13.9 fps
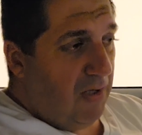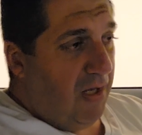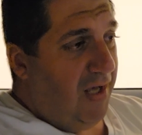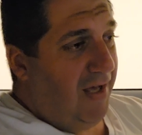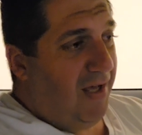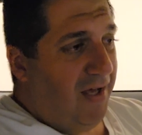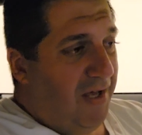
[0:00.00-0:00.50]

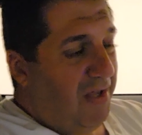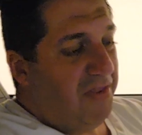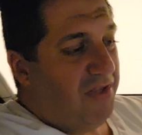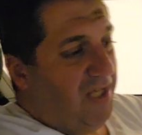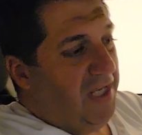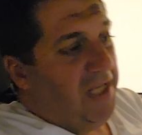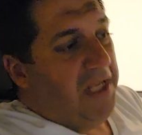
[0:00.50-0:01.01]

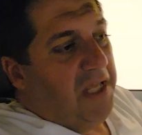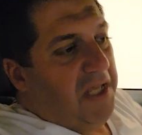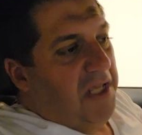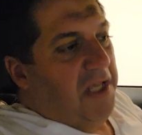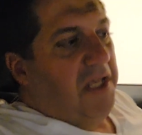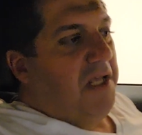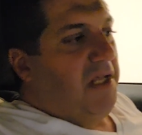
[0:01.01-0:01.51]
the
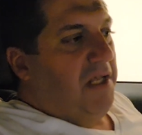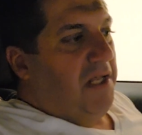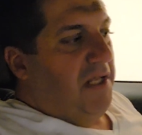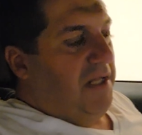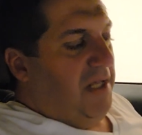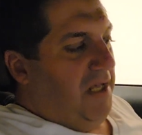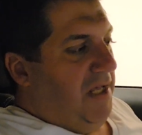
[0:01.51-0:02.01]

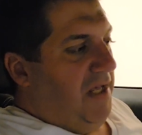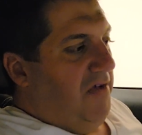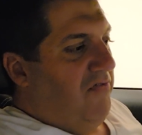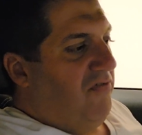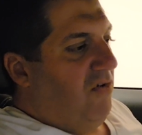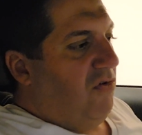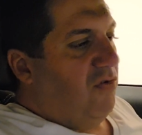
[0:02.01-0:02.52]

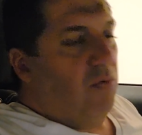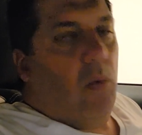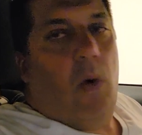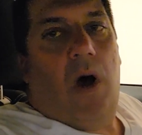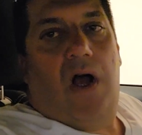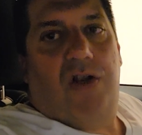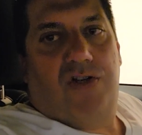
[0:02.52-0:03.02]
first
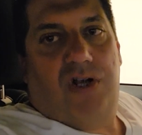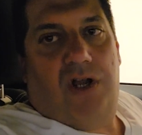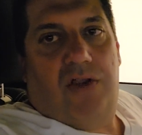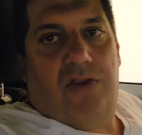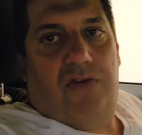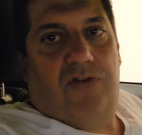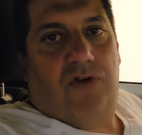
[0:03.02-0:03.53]
wash
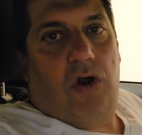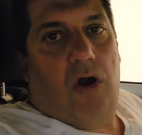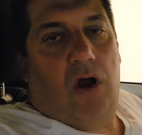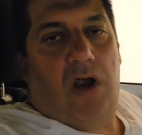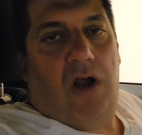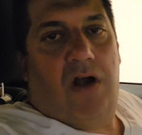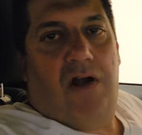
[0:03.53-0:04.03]
on this
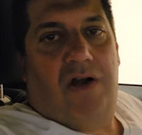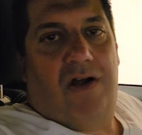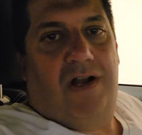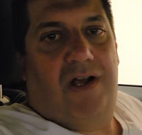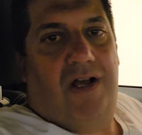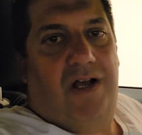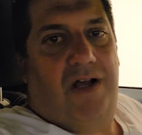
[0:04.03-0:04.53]
car
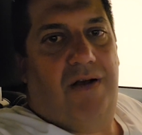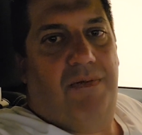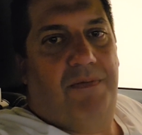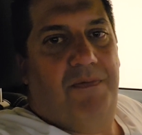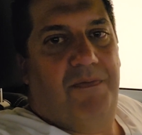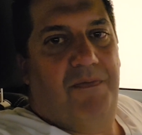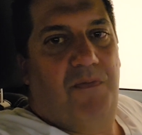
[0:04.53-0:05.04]

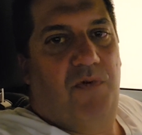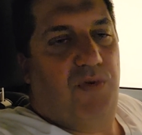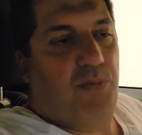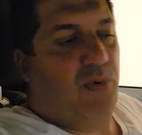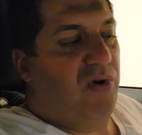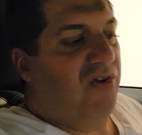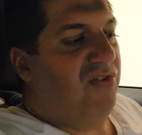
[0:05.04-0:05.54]
was a
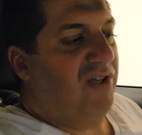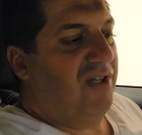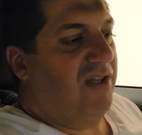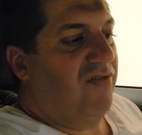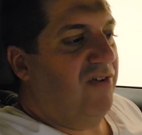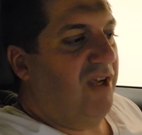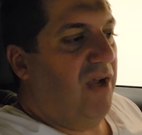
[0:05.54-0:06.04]
pretty
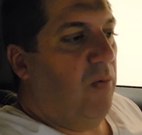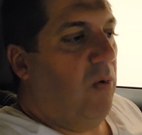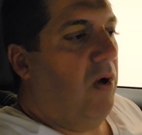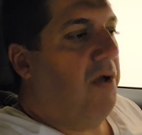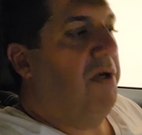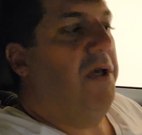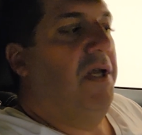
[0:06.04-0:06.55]
significant
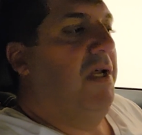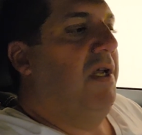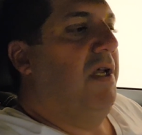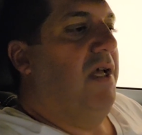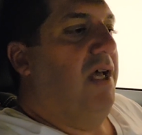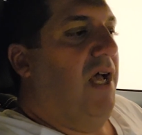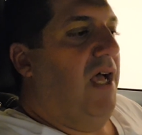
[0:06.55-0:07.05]
one.
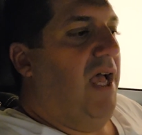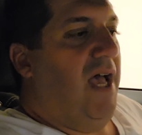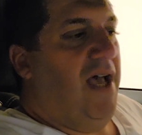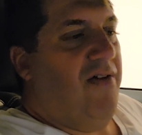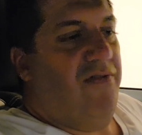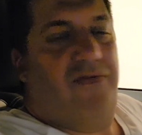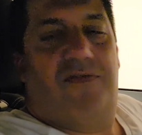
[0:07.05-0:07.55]
I
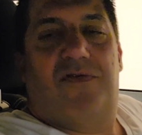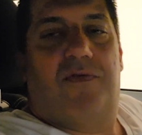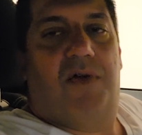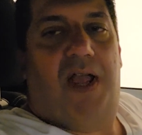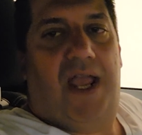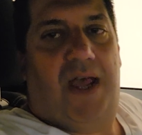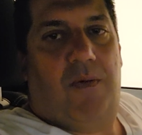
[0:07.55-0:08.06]
have
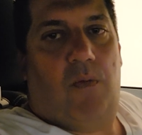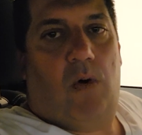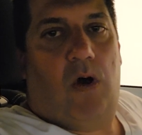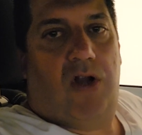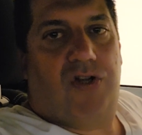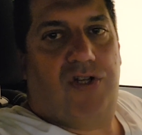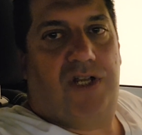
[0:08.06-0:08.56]
hand
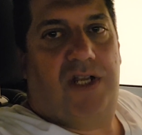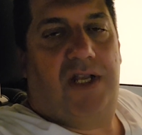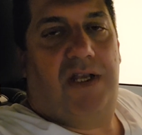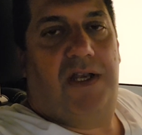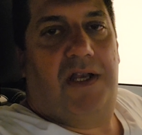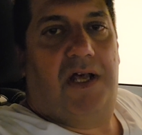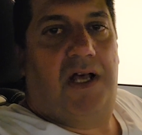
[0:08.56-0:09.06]
washed it
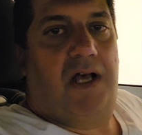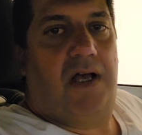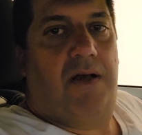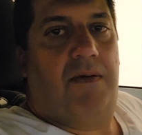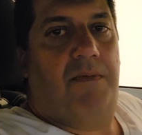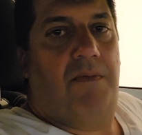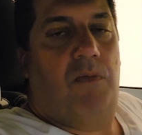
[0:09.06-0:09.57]

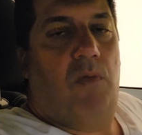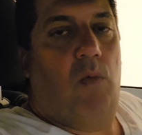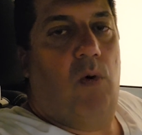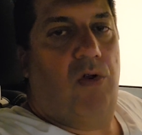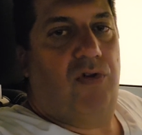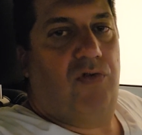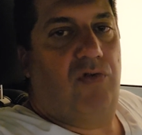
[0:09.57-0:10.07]

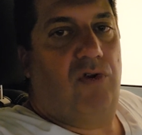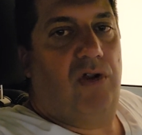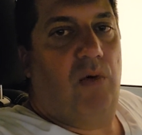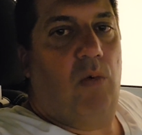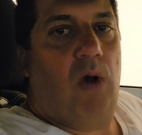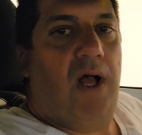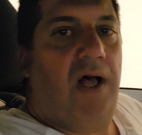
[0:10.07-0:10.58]
once
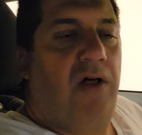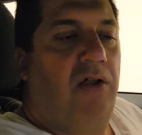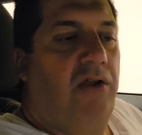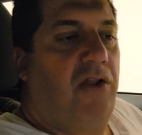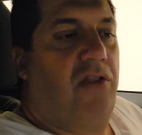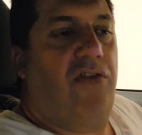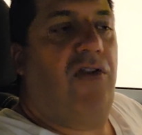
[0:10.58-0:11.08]
really well.
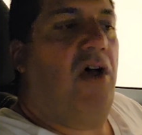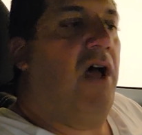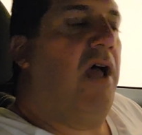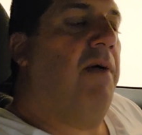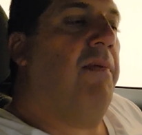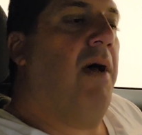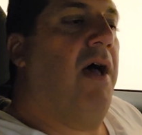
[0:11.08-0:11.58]
Another
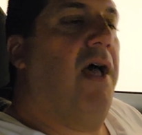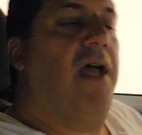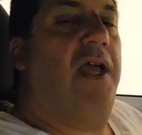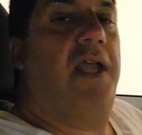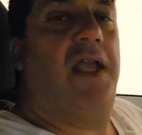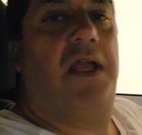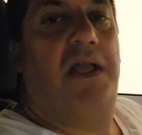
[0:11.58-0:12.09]
time
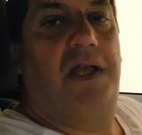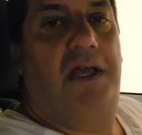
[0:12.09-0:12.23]
I